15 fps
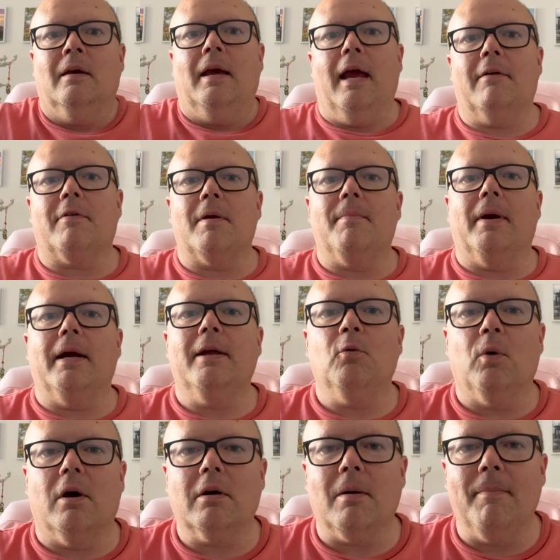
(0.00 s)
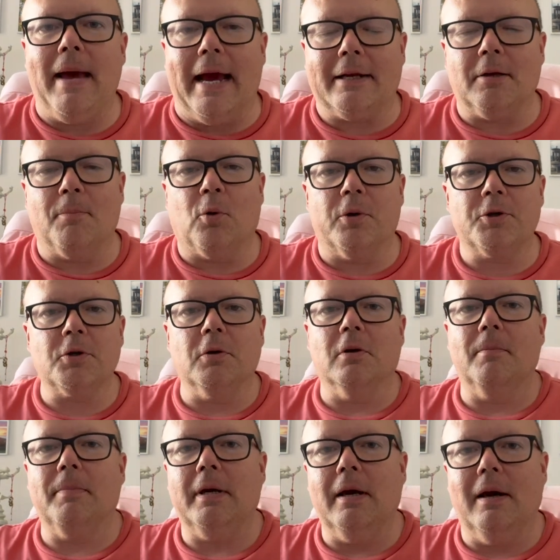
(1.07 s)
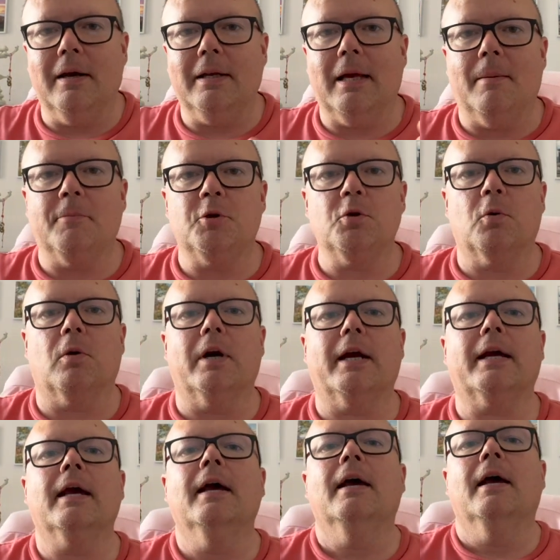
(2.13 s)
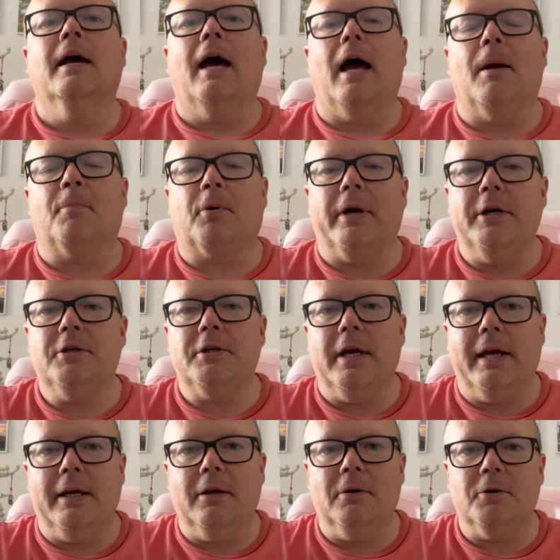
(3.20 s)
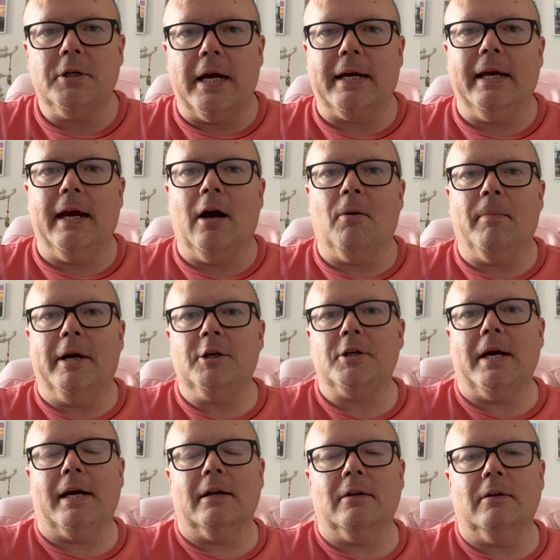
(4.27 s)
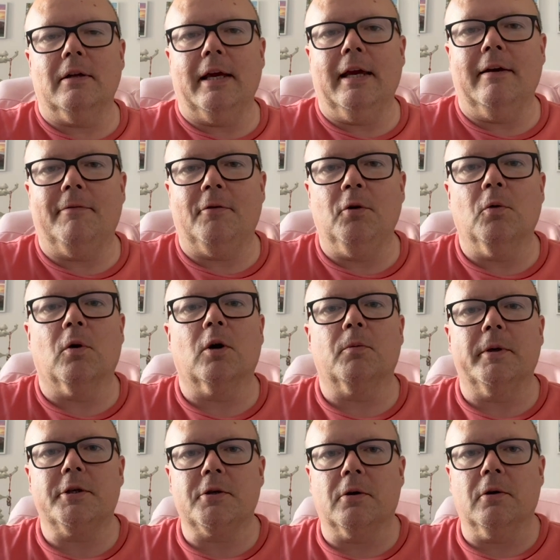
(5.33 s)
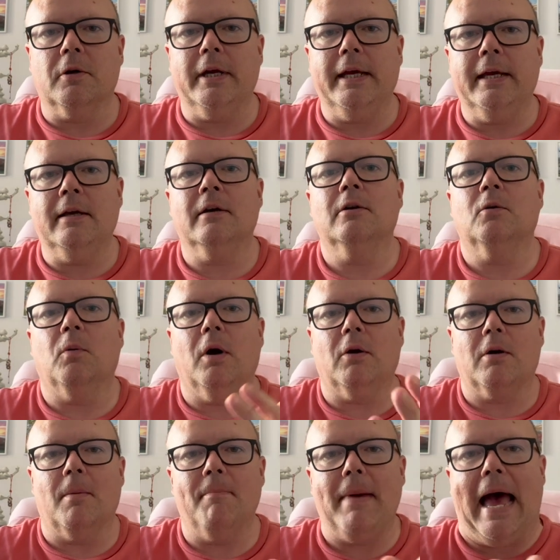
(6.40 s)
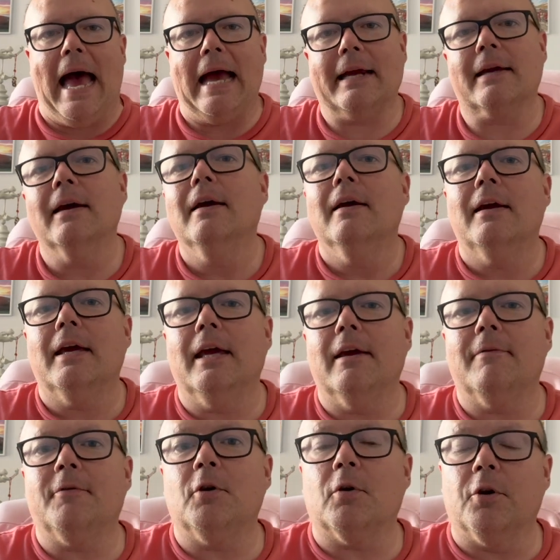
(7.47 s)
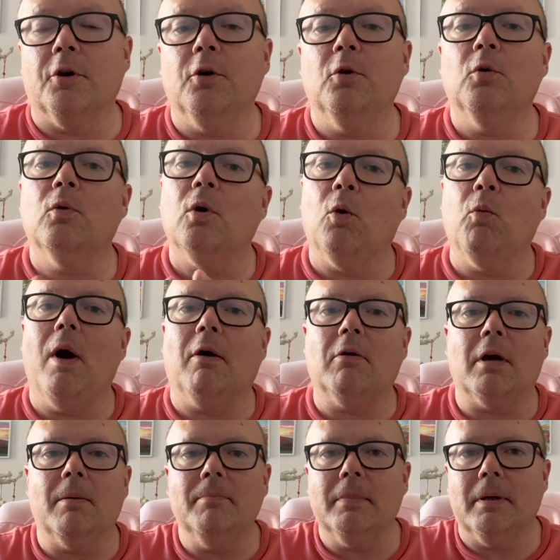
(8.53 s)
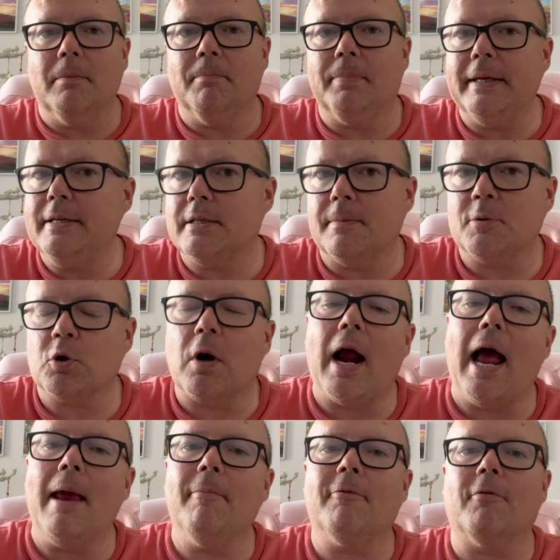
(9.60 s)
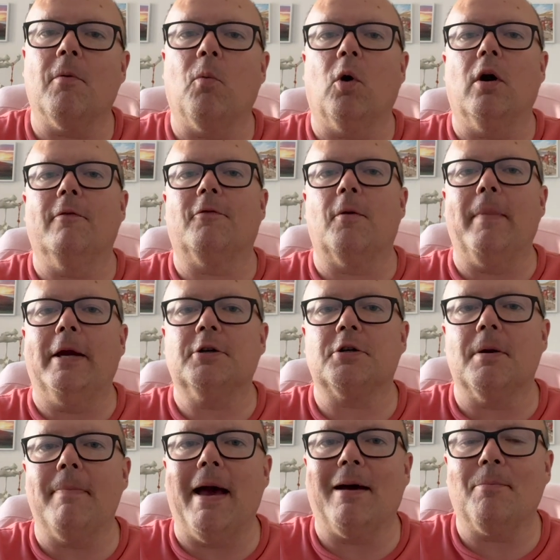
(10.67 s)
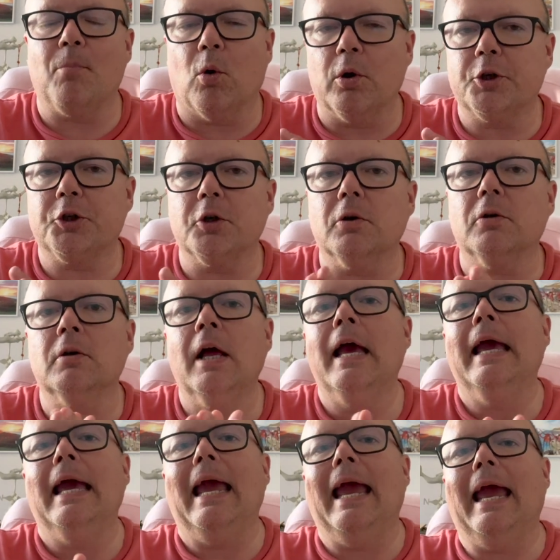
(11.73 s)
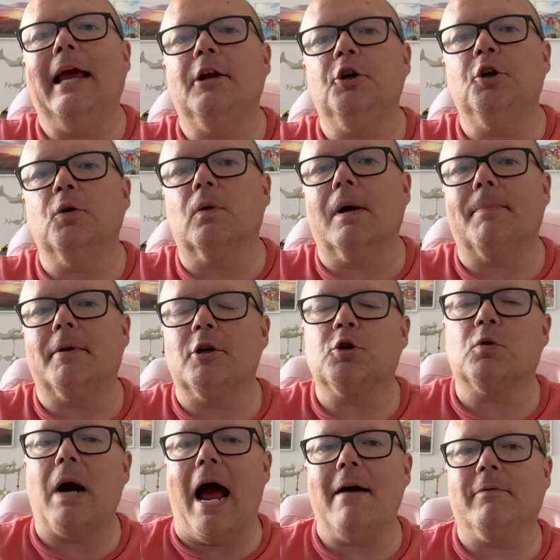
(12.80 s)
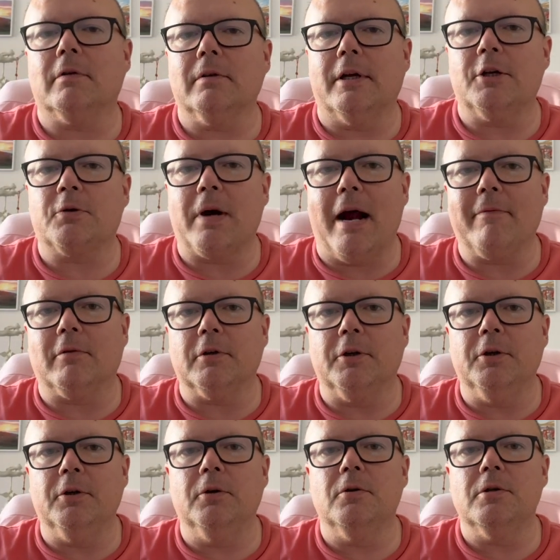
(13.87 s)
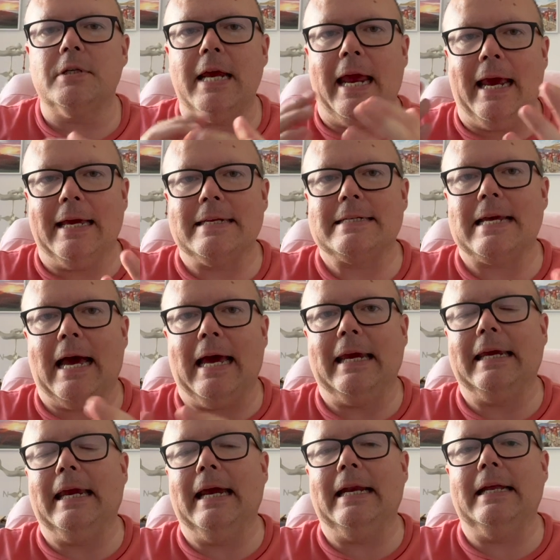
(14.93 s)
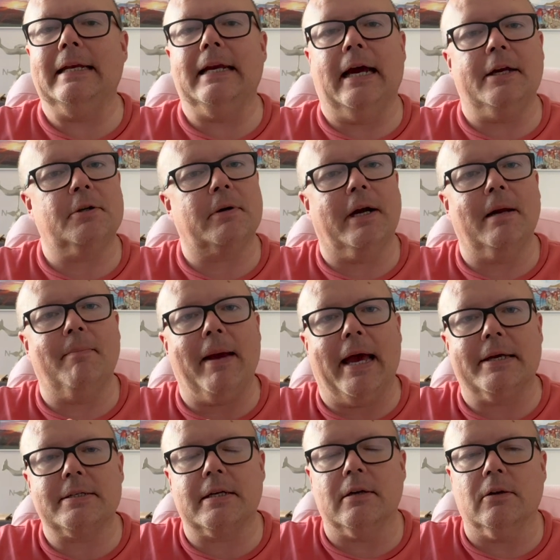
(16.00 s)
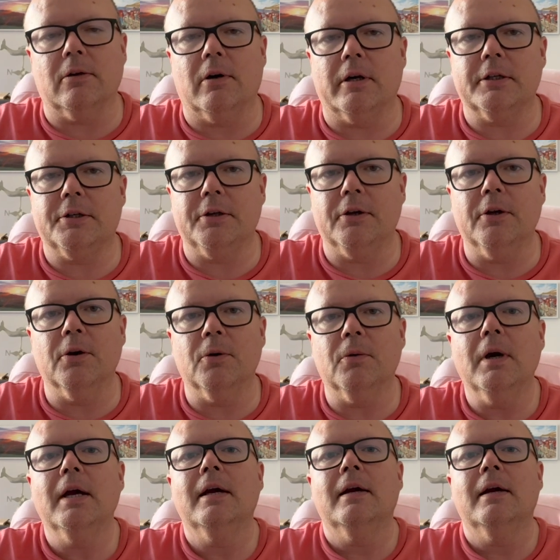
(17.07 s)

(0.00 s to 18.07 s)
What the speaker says: Everybody, welcome back to Portugal and Beyond. I'm Jorik. I appreciate you checking out my channel. If you're returning, welcome back. If you're new, welcome, and please subscribe for more information about Portugal and Europe travel and travel news. As I get it, I try to pass it along to you.